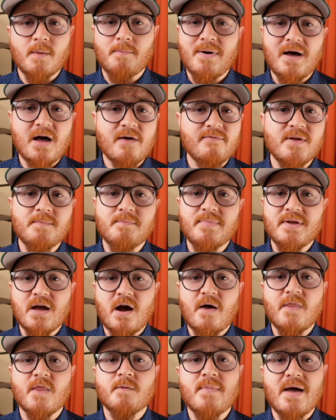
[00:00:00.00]
above and
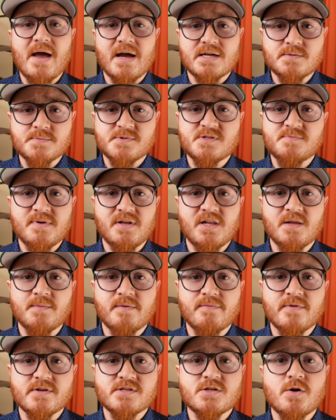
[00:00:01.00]
beyond the maximum speed
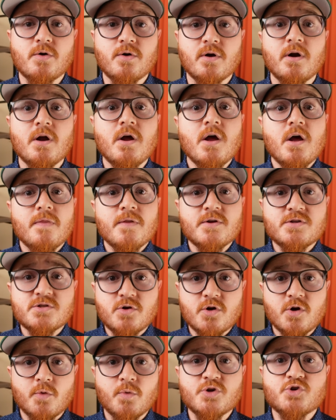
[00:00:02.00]
limit of the scooter
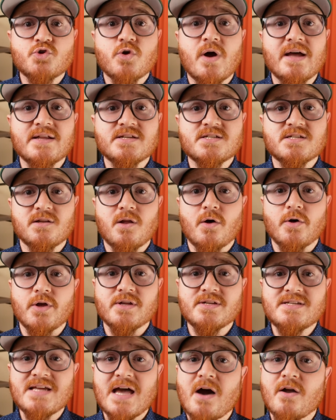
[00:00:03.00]
would try and slow
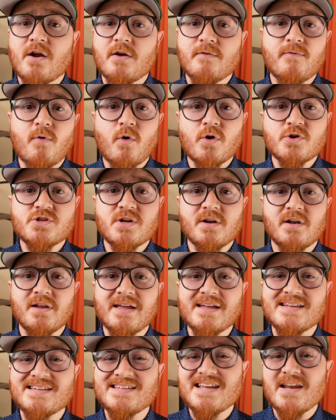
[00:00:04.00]
you down.
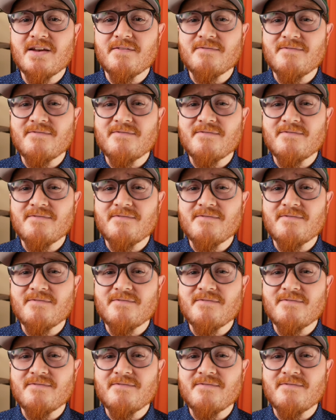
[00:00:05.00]
Unfortunately, it did it